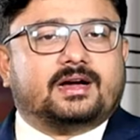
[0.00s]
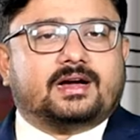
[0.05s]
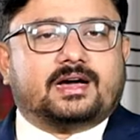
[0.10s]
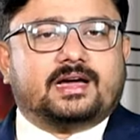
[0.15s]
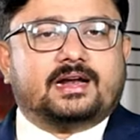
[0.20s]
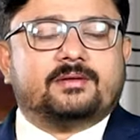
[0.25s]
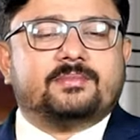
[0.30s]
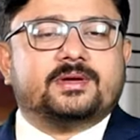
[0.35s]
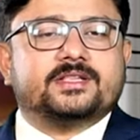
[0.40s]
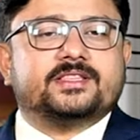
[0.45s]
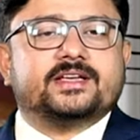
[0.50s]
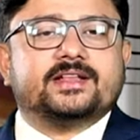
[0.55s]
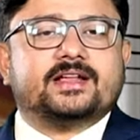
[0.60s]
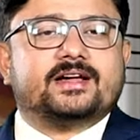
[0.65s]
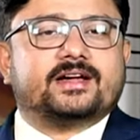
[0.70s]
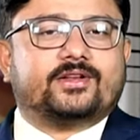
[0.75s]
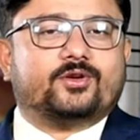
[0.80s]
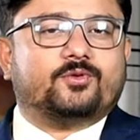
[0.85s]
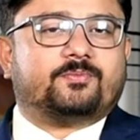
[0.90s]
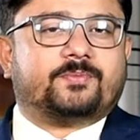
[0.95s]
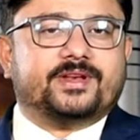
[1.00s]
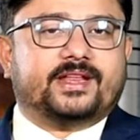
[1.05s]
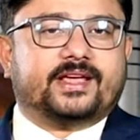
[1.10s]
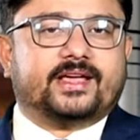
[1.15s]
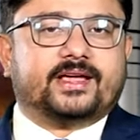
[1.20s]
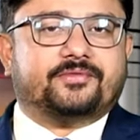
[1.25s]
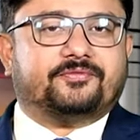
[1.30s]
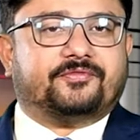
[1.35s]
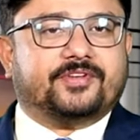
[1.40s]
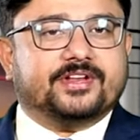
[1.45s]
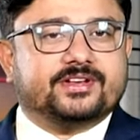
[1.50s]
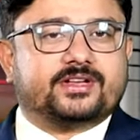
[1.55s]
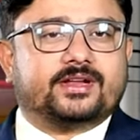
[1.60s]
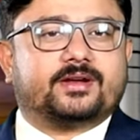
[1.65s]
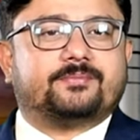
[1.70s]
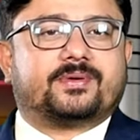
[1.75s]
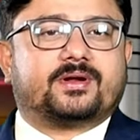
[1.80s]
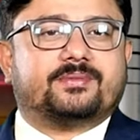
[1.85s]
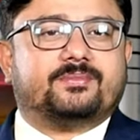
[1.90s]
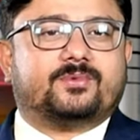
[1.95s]
Al Madina Group in the
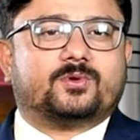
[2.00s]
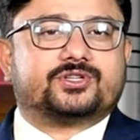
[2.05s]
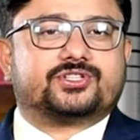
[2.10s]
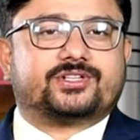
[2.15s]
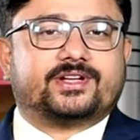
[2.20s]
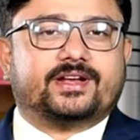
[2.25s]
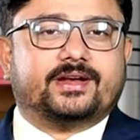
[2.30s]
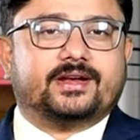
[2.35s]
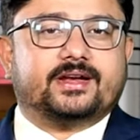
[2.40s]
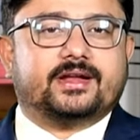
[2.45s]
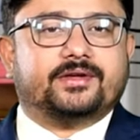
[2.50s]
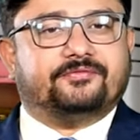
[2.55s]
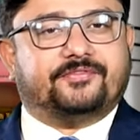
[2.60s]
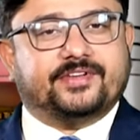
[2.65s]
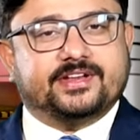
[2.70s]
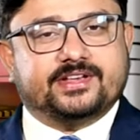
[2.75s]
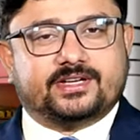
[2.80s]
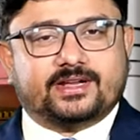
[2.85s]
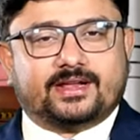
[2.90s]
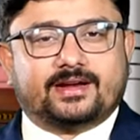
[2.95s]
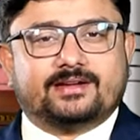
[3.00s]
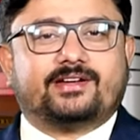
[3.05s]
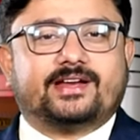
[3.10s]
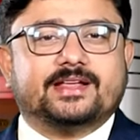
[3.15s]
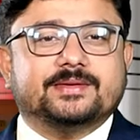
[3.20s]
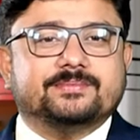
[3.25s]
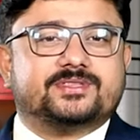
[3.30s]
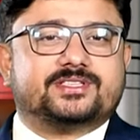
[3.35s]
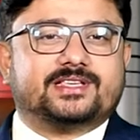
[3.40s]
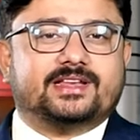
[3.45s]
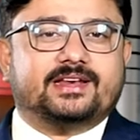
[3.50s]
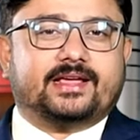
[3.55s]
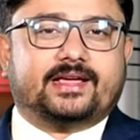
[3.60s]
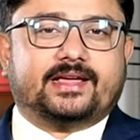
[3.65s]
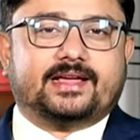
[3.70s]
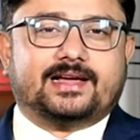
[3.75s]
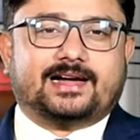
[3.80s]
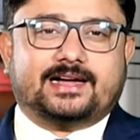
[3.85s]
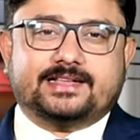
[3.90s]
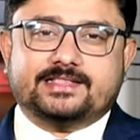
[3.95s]
Winter Promotion, Winter Dreams in
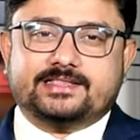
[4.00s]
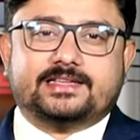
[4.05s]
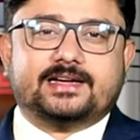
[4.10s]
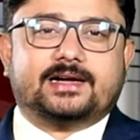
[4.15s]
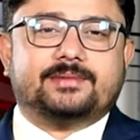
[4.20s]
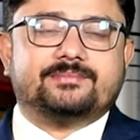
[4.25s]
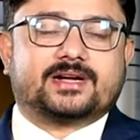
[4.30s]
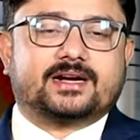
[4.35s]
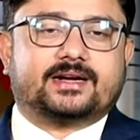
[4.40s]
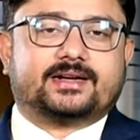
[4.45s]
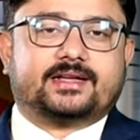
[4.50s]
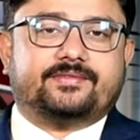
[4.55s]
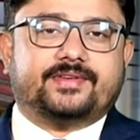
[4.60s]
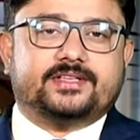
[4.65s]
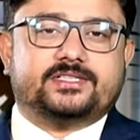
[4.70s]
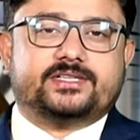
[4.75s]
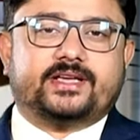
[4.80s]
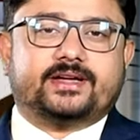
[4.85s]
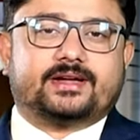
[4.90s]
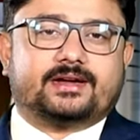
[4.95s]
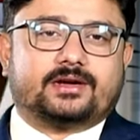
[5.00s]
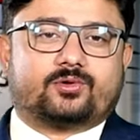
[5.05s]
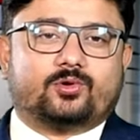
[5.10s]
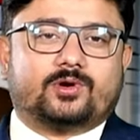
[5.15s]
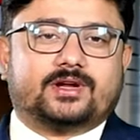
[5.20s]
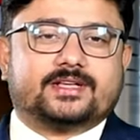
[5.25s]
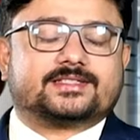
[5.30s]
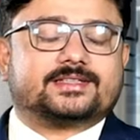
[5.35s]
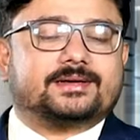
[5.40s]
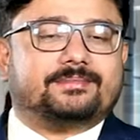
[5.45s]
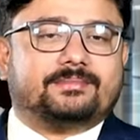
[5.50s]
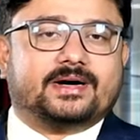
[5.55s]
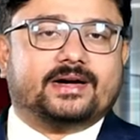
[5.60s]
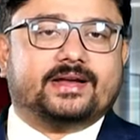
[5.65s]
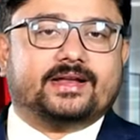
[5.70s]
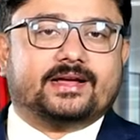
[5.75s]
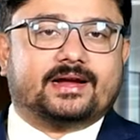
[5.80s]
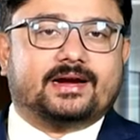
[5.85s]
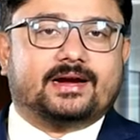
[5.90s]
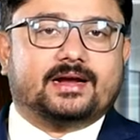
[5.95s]
the Anjam Kata Vijayal Kula
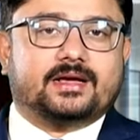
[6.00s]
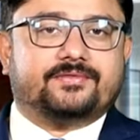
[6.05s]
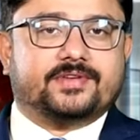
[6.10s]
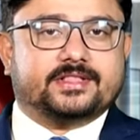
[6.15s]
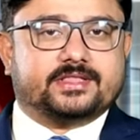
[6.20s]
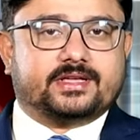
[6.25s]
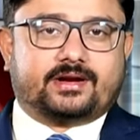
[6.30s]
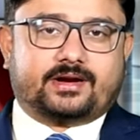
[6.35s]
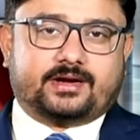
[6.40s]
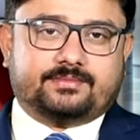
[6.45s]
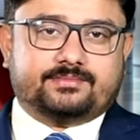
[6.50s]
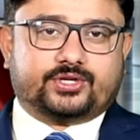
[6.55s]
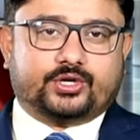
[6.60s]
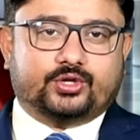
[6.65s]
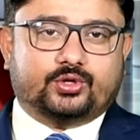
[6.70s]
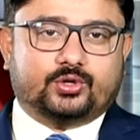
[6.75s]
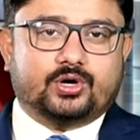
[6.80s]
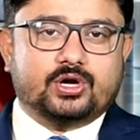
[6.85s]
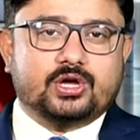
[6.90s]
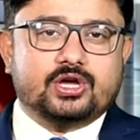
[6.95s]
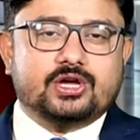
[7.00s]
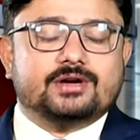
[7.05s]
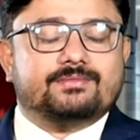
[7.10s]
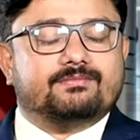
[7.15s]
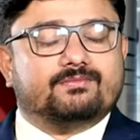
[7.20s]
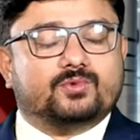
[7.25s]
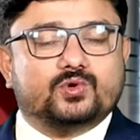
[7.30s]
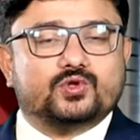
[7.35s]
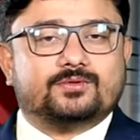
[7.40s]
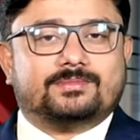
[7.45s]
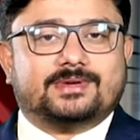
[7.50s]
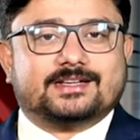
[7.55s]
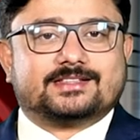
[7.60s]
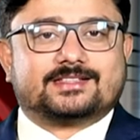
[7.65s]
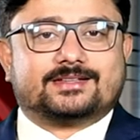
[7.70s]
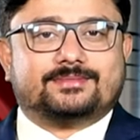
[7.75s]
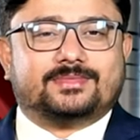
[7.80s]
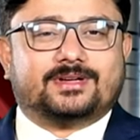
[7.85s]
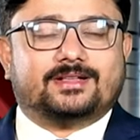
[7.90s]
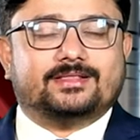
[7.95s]
Samanangal Vidaranam Chido,
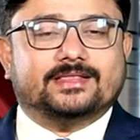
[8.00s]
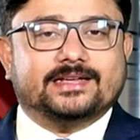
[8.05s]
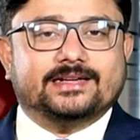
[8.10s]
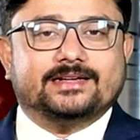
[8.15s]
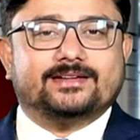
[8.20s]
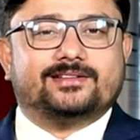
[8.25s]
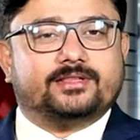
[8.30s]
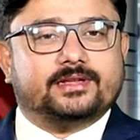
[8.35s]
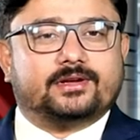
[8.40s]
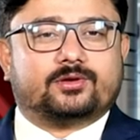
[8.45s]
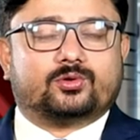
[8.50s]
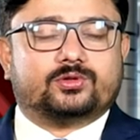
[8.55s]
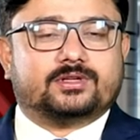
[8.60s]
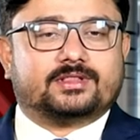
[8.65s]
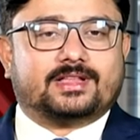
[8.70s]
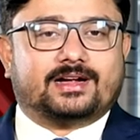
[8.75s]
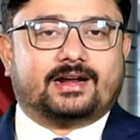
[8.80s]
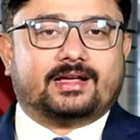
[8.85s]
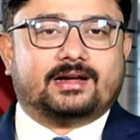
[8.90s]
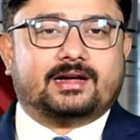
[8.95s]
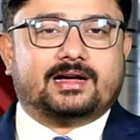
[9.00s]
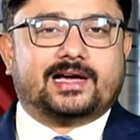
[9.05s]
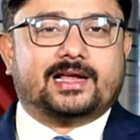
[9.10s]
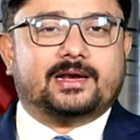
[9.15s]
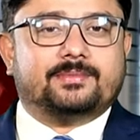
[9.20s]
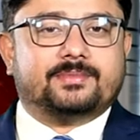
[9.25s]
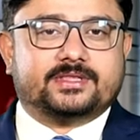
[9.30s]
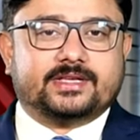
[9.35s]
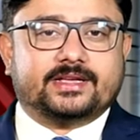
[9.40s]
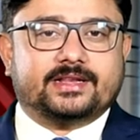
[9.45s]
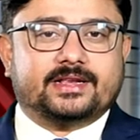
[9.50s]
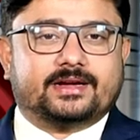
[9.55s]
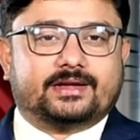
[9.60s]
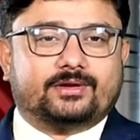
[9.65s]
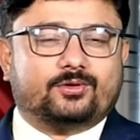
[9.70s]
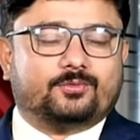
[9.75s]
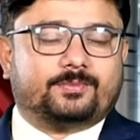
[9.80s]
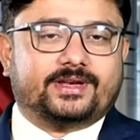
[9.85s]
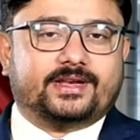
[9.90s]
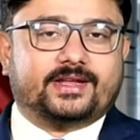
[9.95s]
Munumasam Nindu Nilkunadana, Al
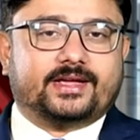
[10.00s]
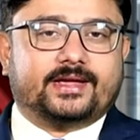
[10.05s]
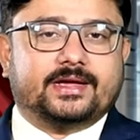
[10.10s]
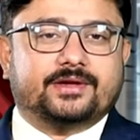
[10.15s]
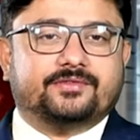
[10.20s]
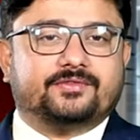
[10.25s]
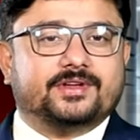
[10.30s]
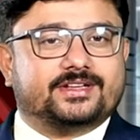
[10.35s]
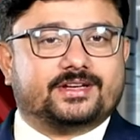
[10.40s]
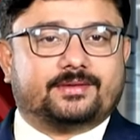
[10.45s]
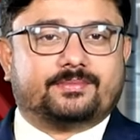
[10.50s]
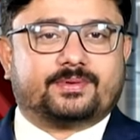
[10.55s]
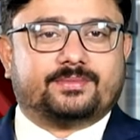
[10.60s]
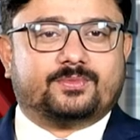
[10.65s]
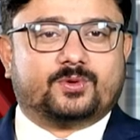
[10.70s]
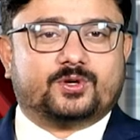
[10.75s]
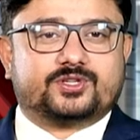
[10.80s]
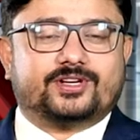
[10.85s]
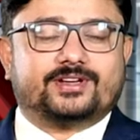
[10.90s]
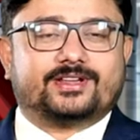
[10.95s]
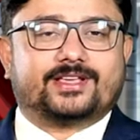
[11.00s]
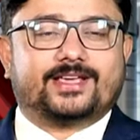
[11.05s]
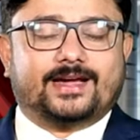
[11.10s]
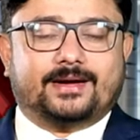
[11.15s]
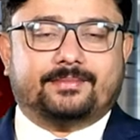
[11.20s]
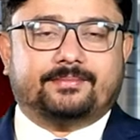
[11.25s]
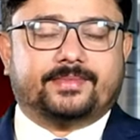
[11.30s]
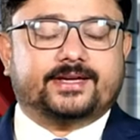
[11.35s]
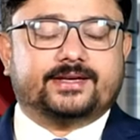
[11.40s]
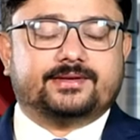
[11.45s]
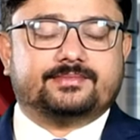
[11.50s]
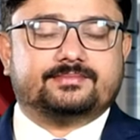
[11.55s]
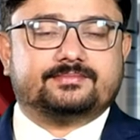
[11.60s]
Madina Group in the Winter Promotion Campaign.